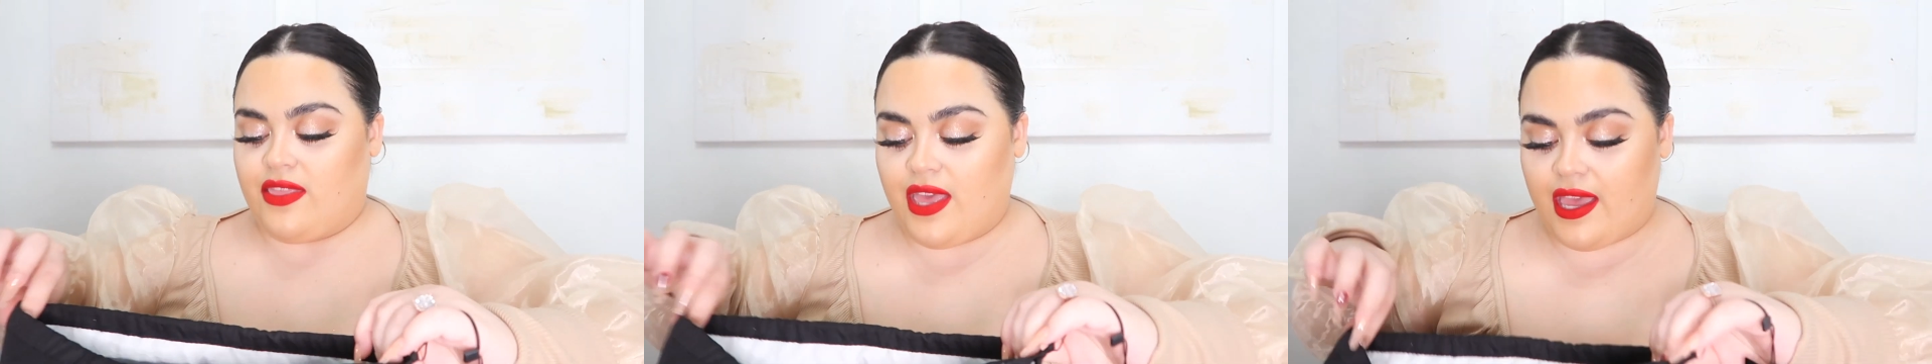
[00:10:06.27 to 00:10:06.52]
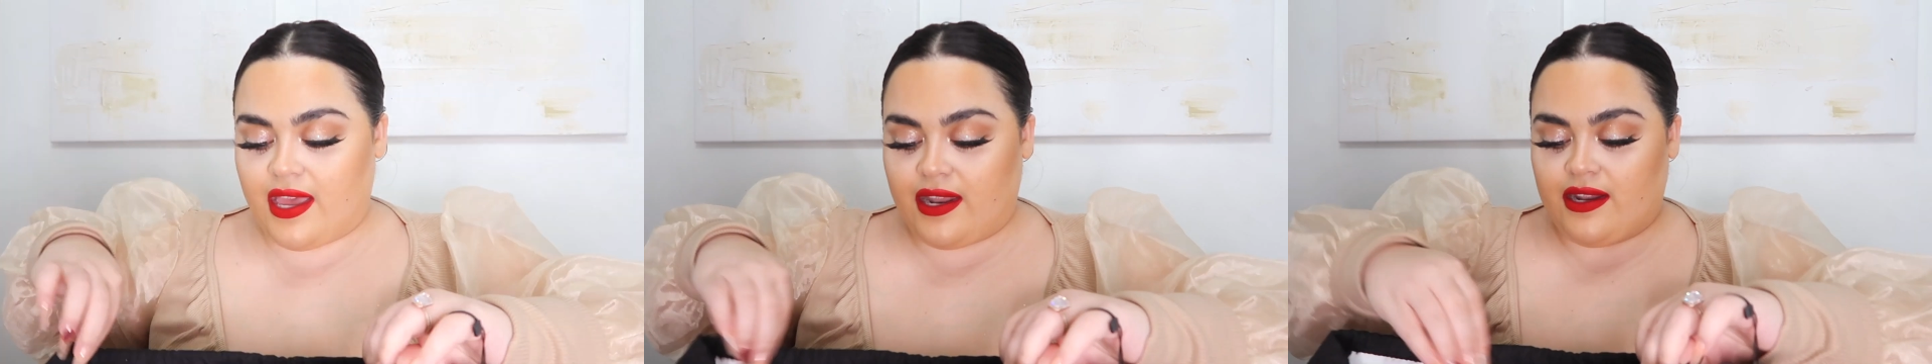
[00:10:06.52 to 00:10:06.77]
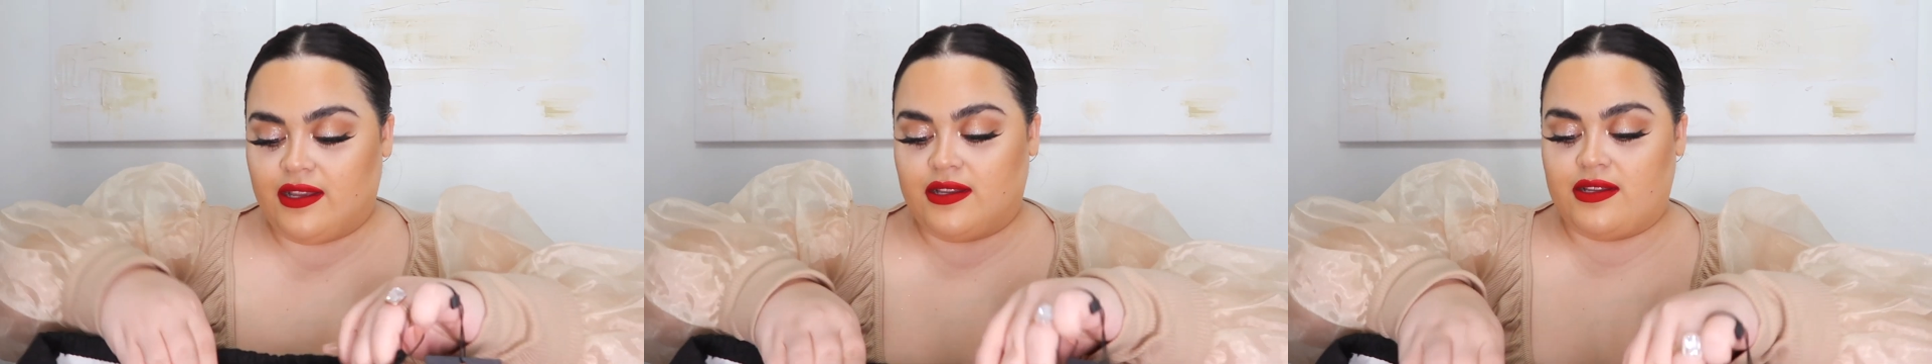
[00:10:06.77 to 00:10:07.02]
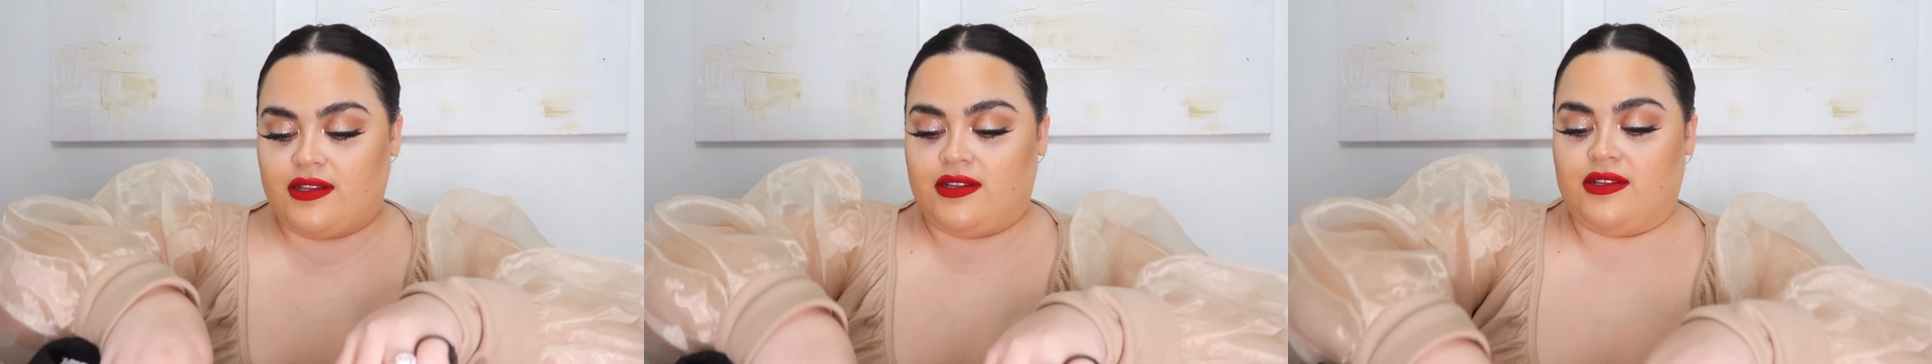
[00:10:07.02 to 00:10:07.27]
then
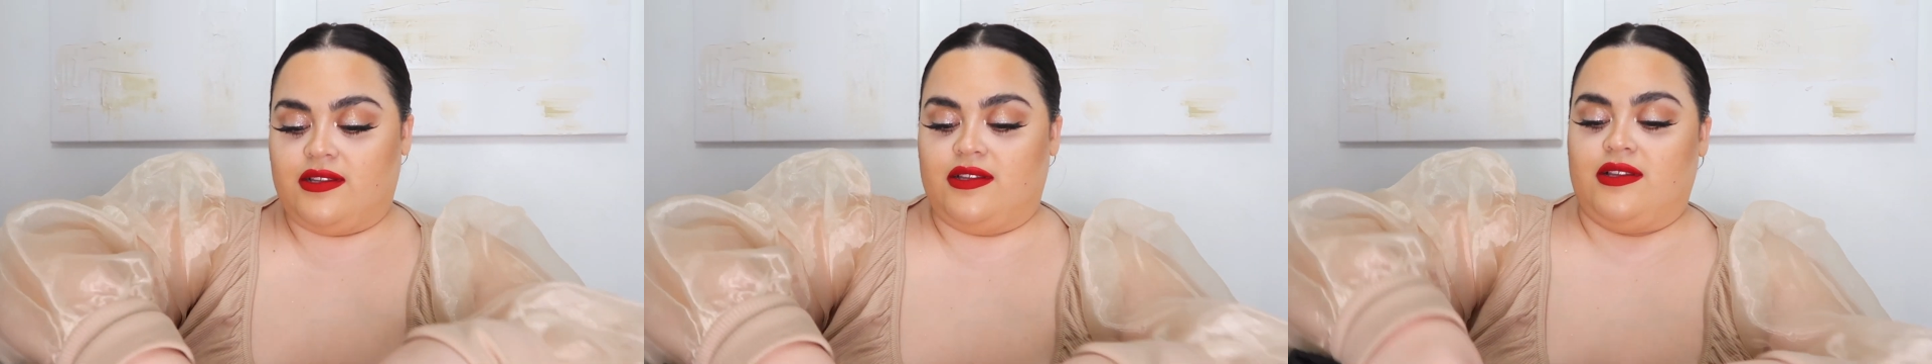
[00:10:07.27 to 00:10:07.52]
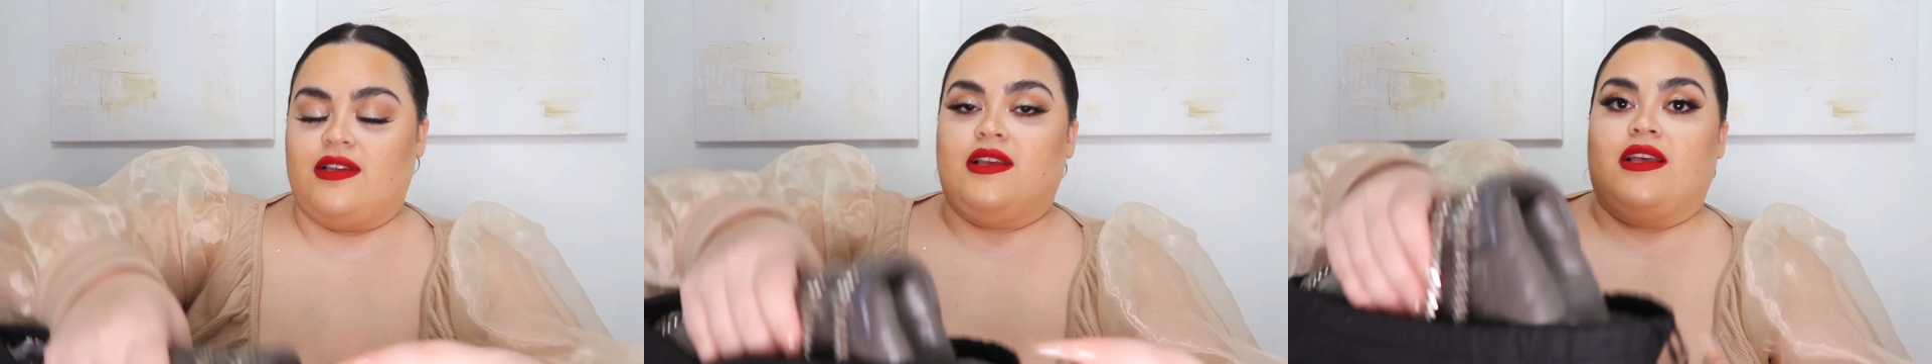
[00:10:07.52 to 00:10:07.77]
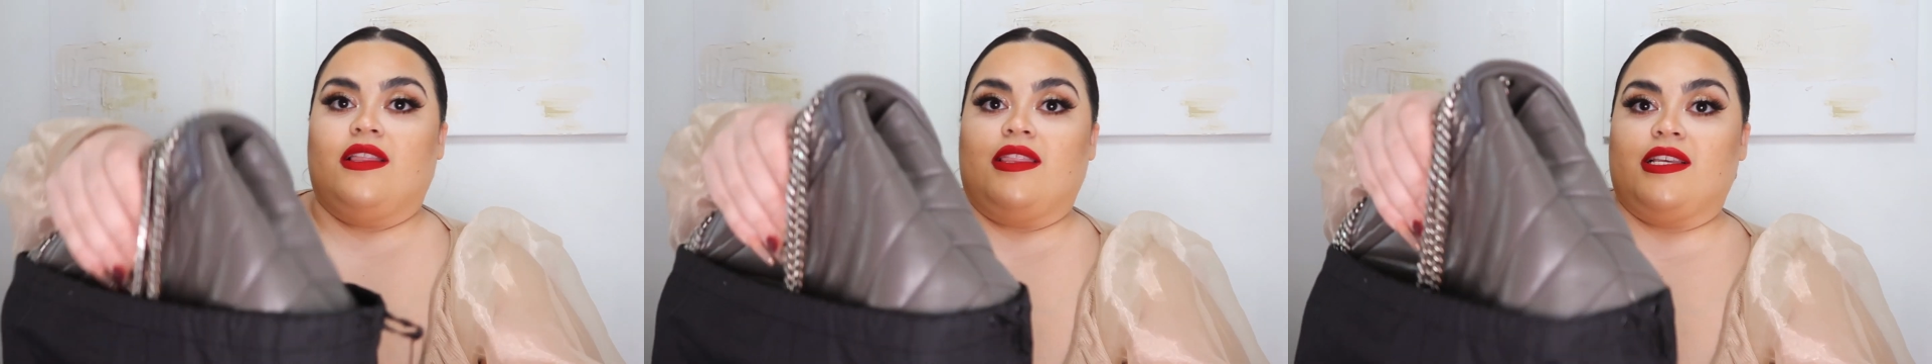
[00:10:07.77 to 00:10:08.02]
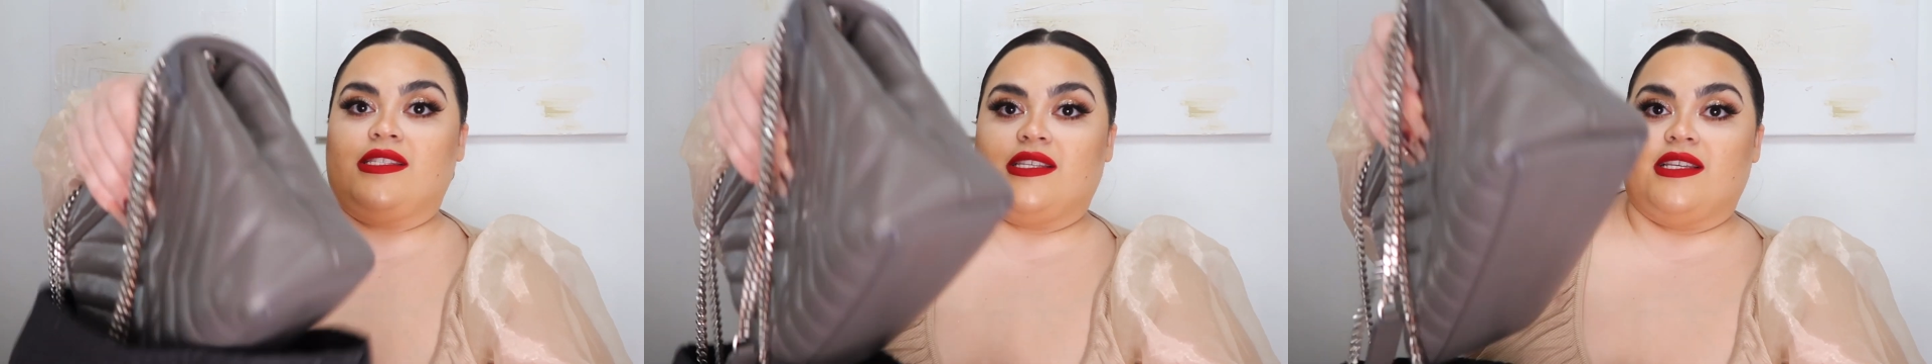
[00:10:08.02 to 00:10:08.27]

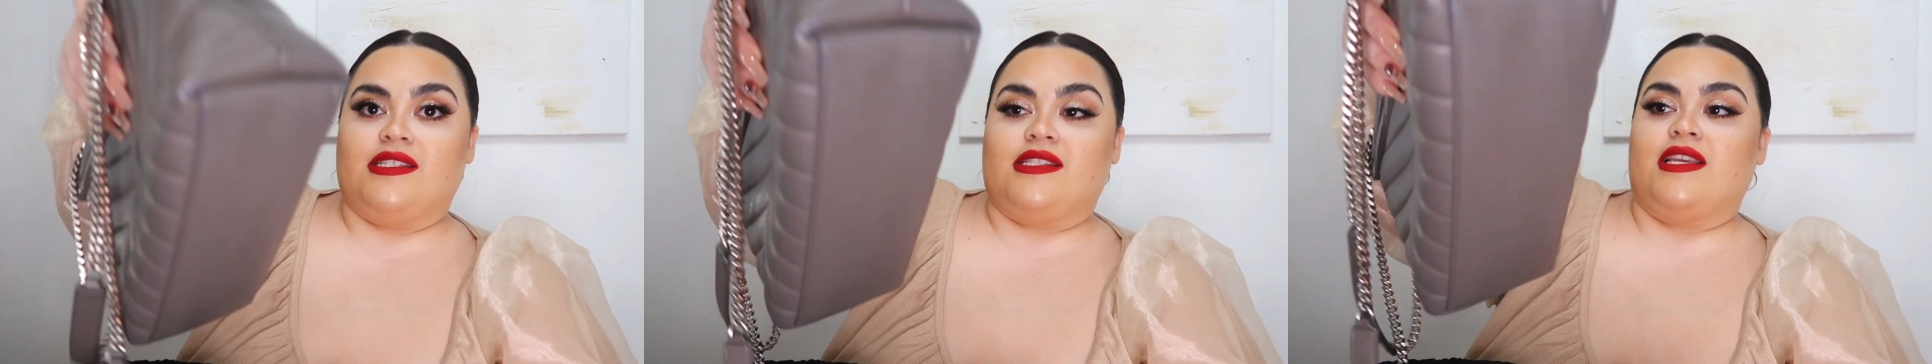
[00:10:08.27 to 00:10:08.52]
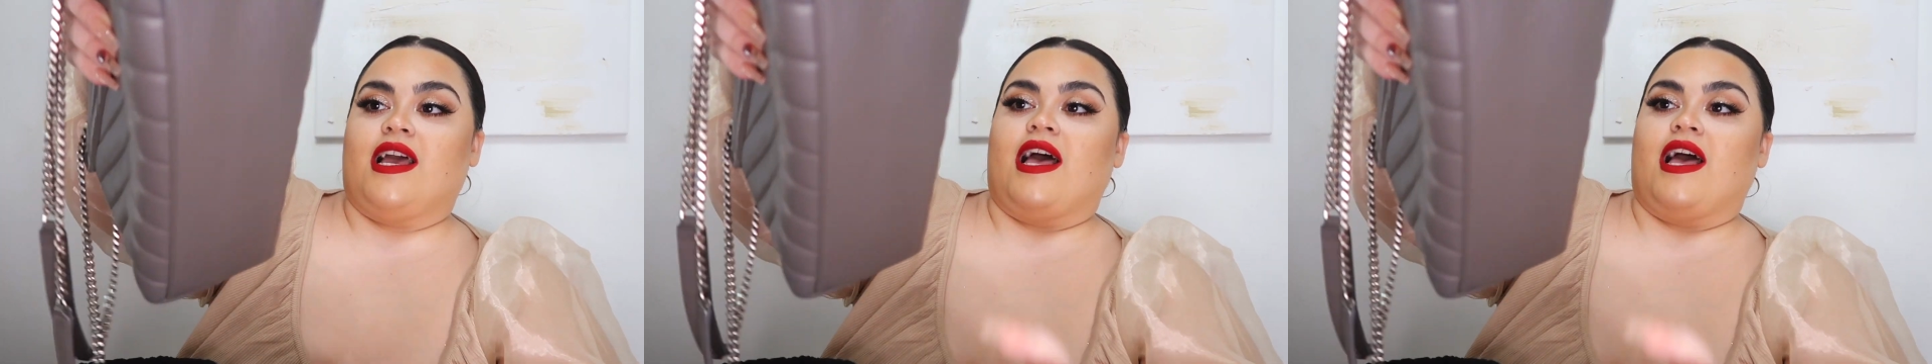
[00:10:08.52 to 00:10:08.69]
this is the